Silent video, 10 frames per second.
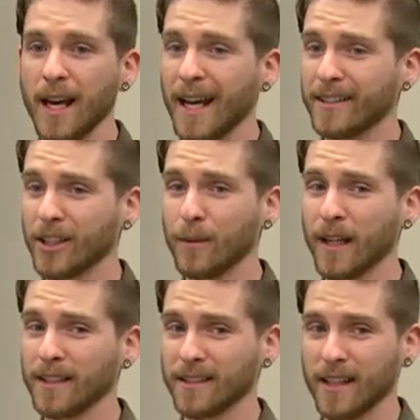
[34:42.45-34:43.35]
and someone
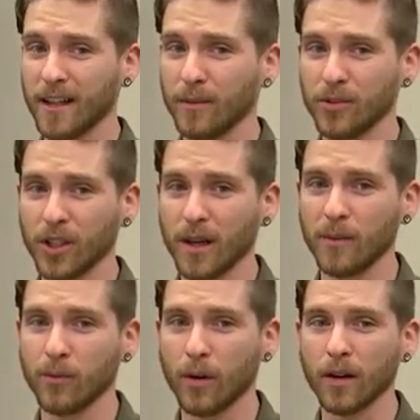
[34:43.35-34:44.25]
has a terrible job
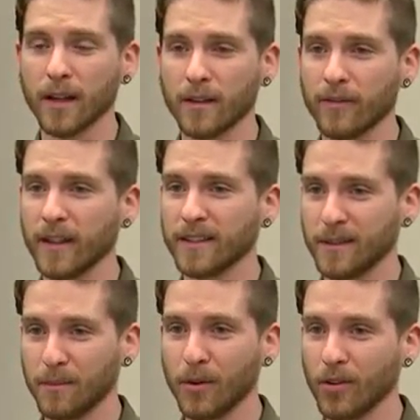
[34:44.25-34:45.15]
of walking the fence
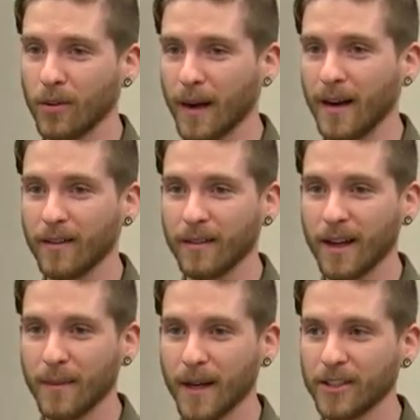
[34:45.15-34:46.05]
and pulling them out,
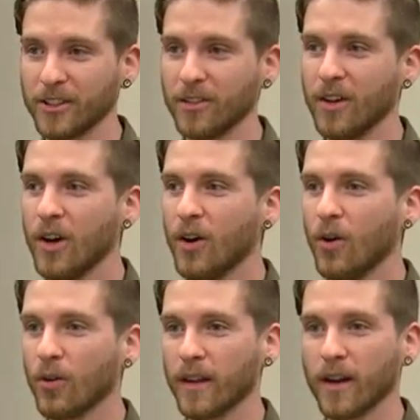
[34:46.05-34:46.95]
I imagine,
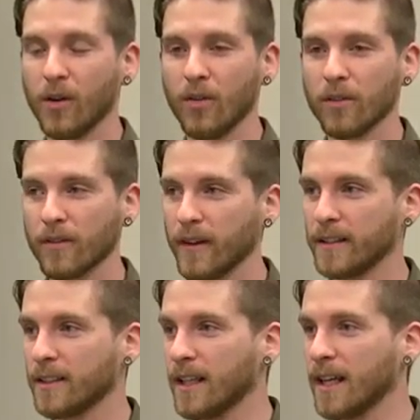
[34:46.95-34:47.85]
or they go over the
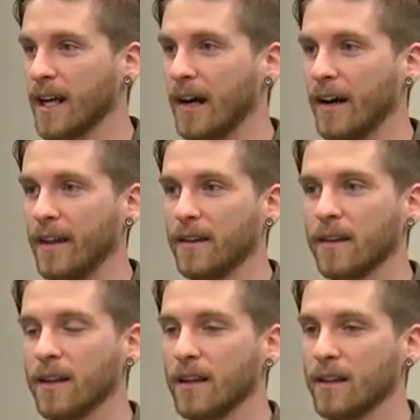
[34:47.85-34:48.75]
fence and they get out
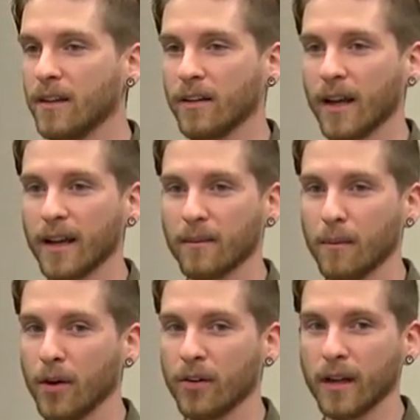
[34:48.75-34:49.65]
and then they're like
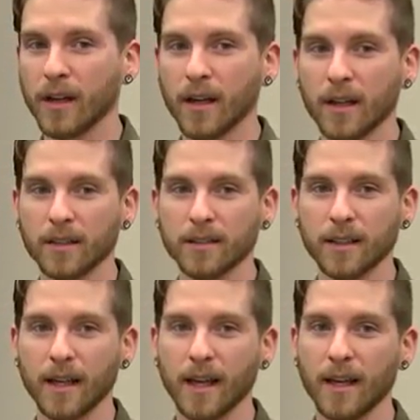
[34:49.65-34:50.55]
murdering ducks
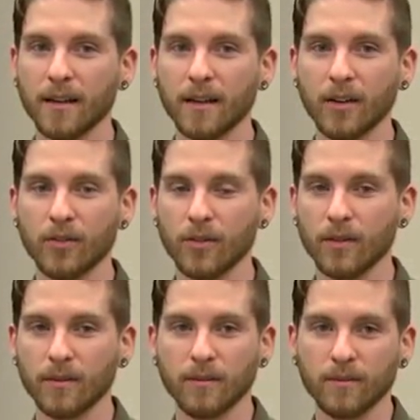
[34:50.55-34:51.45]
and, you know,
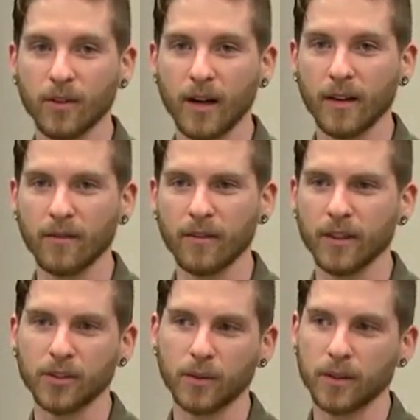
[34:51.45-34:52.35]
dr drowning
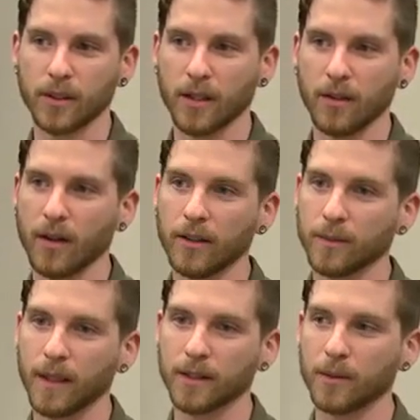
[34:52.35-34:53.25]
fish, which I don't know how is
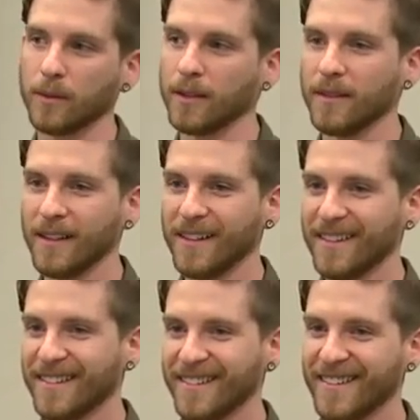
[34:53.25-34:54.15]
possible,
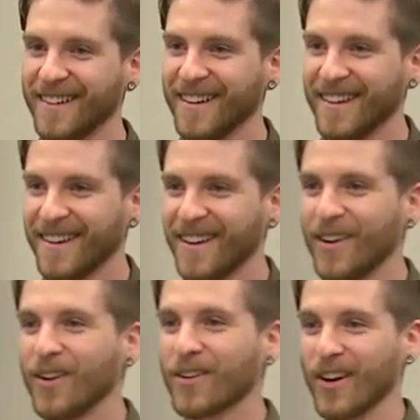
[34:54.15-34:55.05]
but.
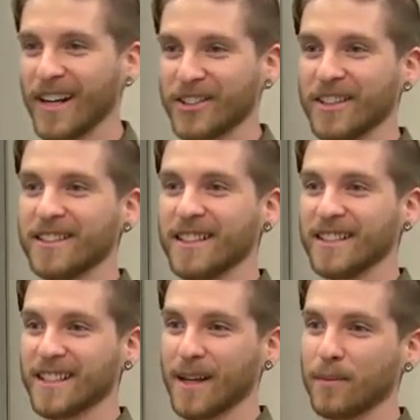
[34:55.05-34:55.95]
or crashing the
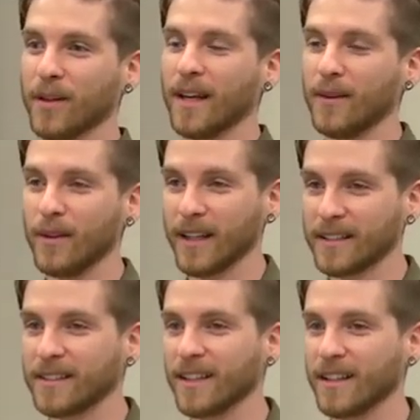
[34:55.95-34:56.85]
CSI plane when it
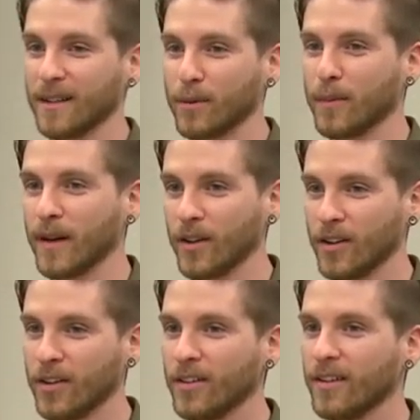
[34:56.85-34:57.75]
gets stuck in the
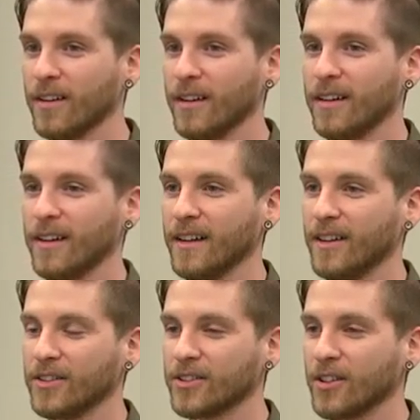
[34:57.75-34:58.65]
propeller you
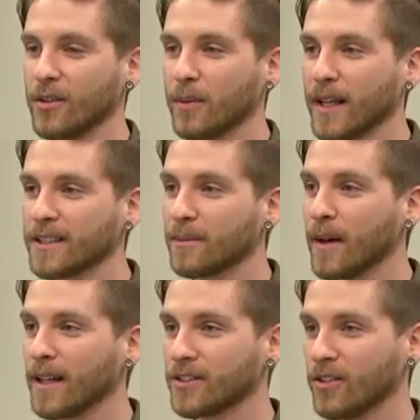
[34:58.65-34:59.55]
know, so the plastic
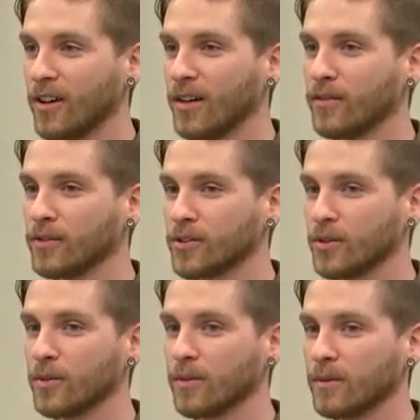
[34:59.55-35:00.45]
bags are awful.
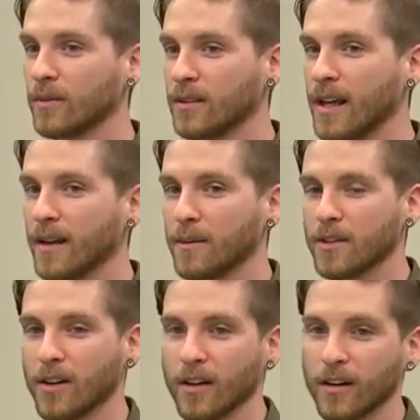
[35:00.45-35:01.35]
So take them to
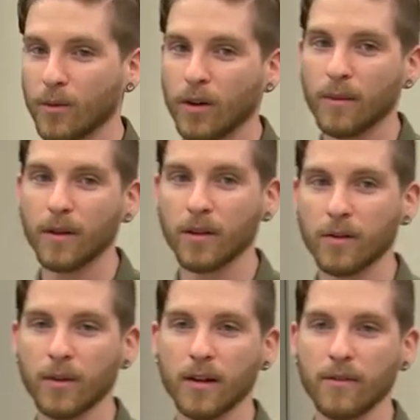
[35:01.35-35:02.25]
Target or Walmart
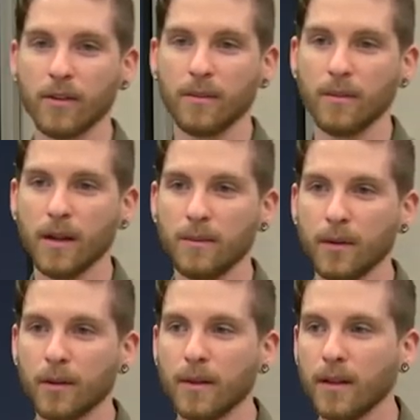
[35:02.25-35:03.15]
or whatever, and, and put them in